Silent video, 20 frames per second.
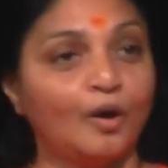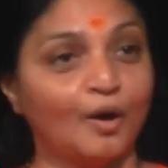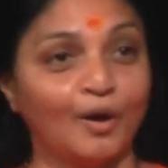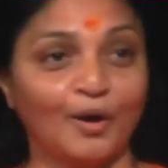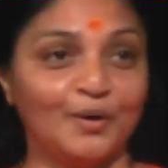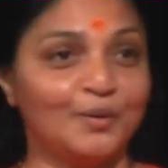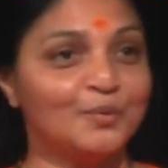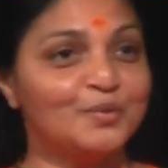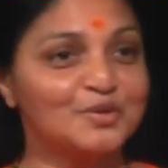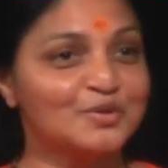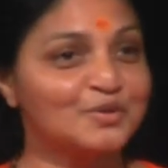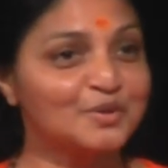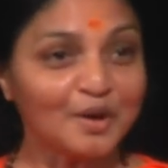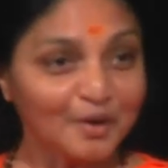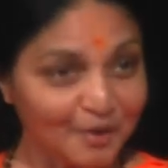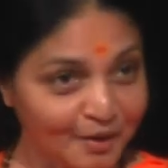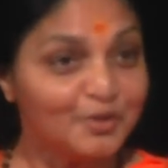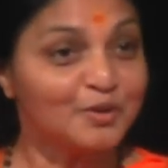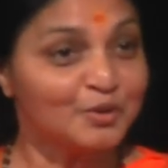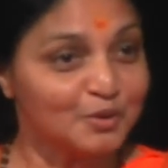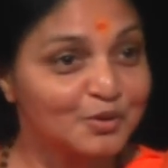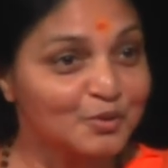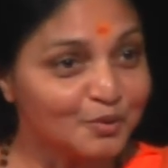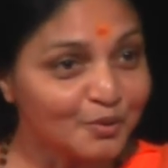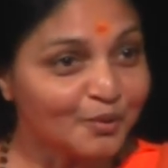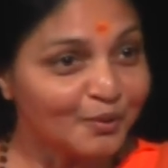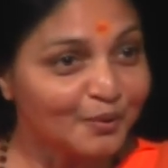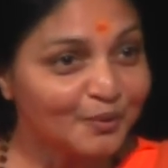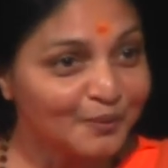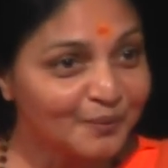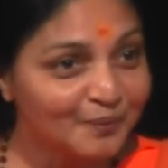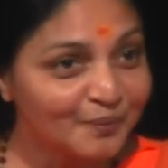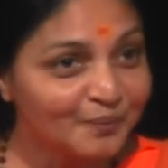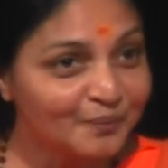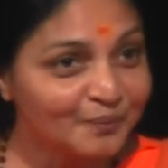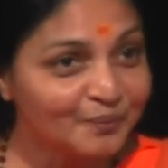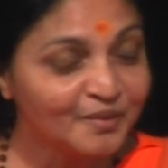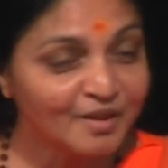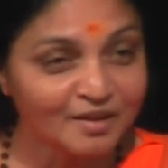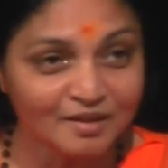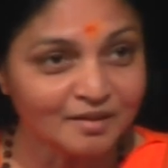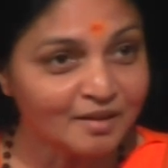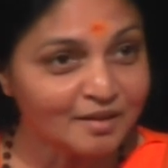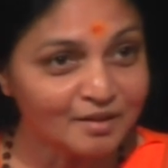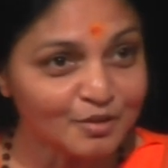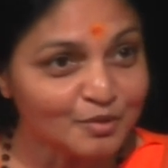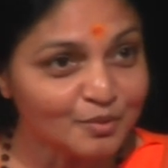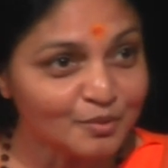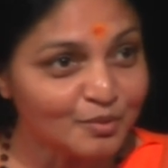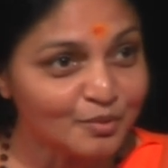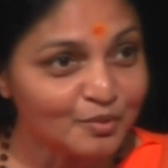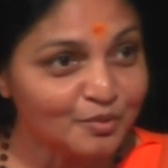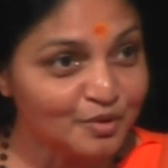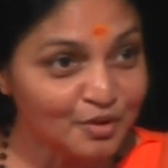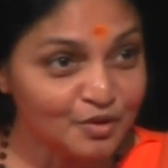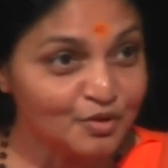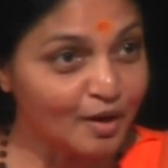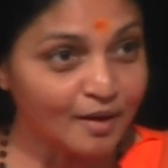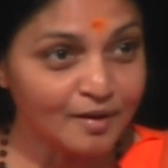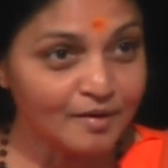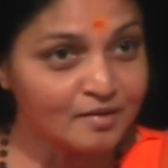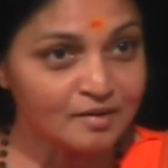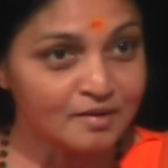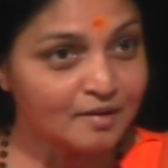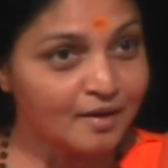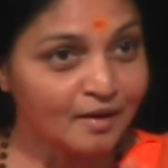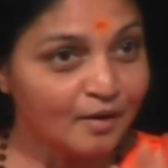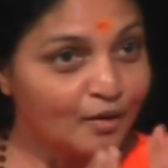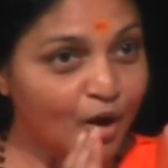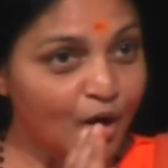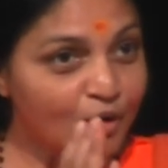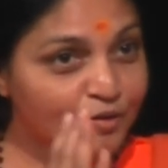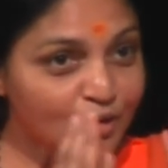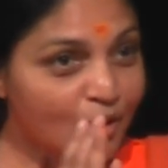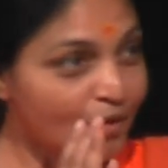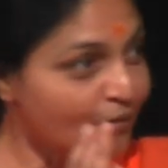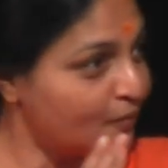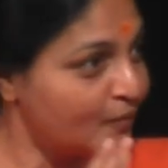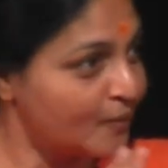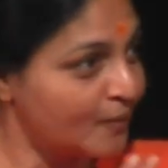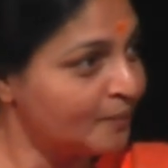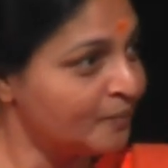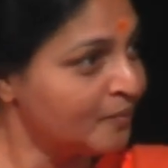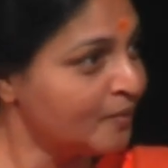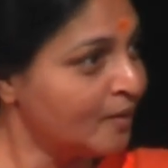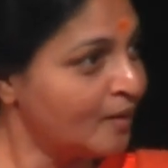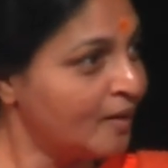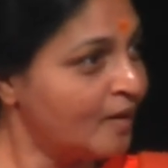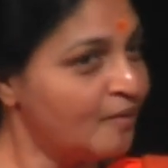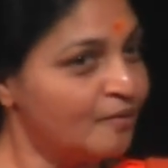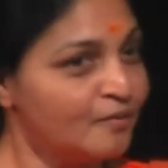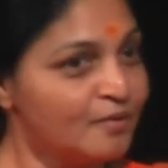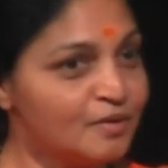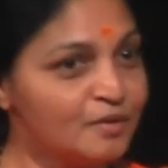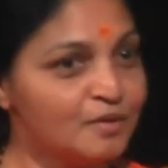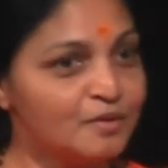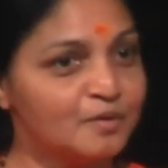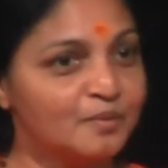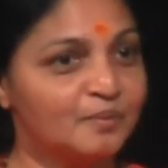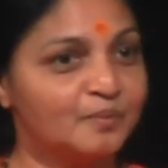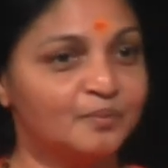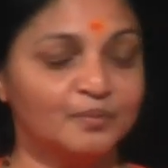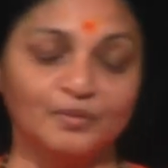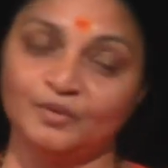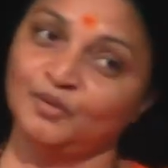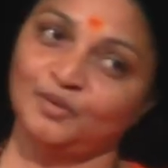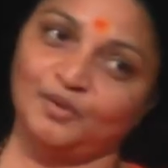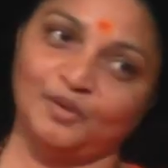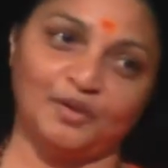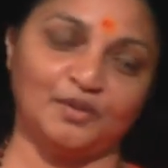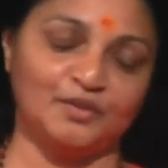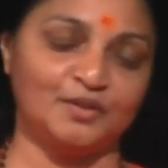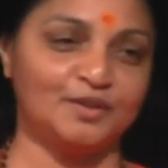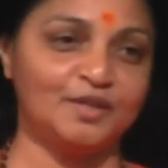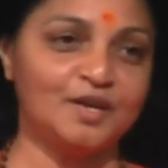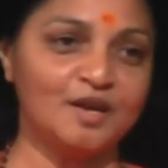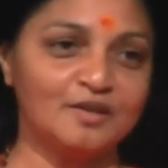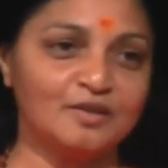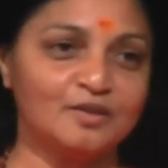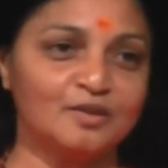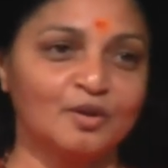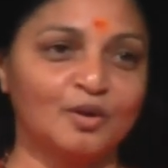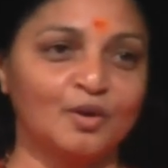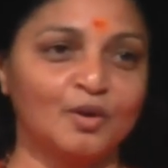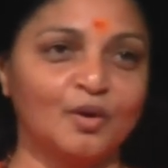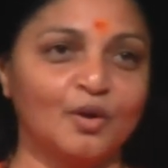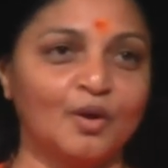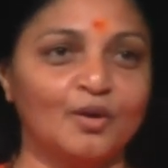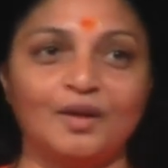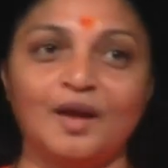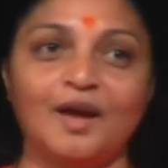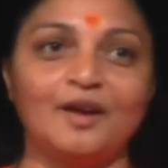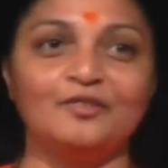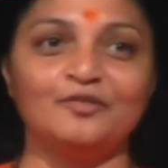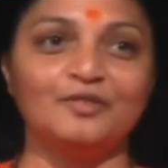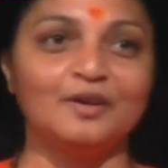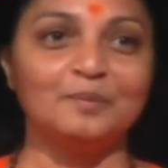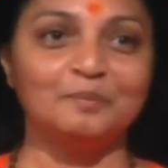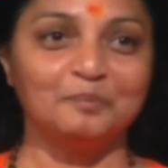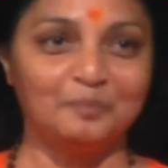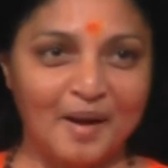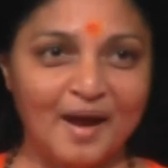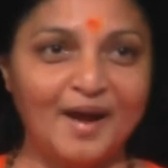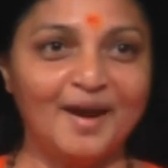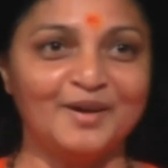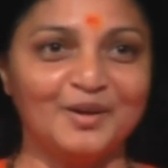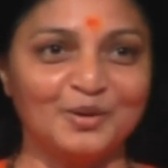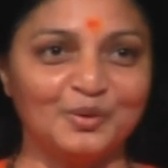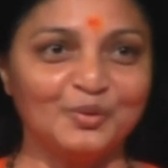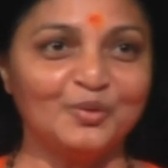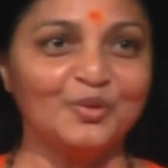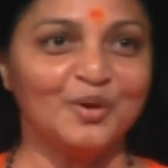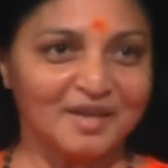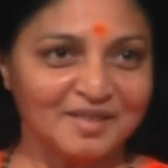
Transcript: I was stunned. It's true. Isn't it true? The Jains lay a lot of emphasis. I said, yes. I felt bad, you know.